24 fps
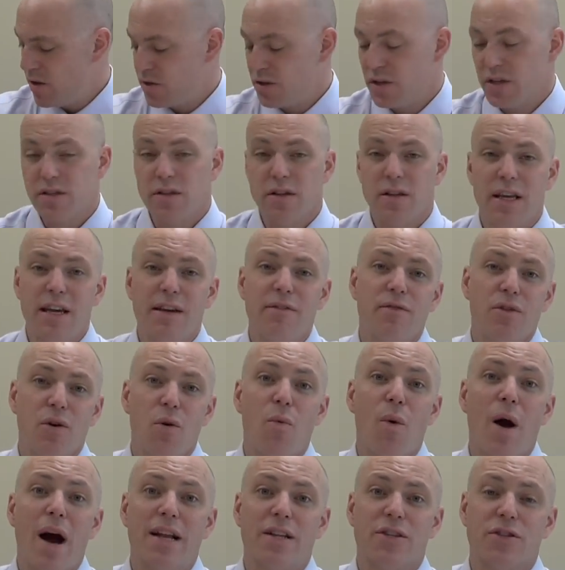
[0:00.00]
just leave the
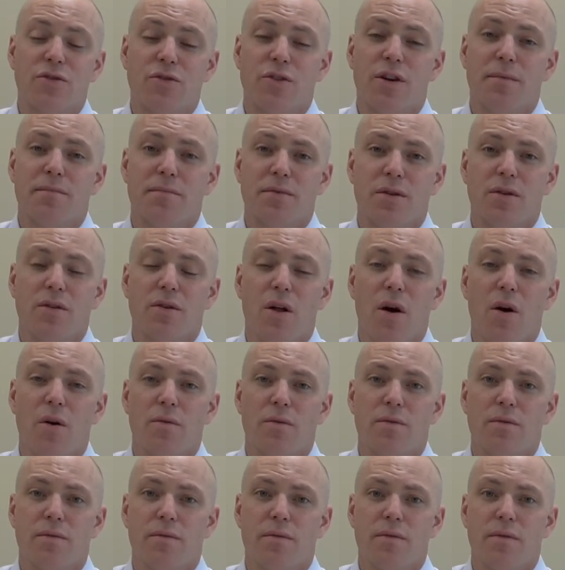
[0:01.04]
white strips alone.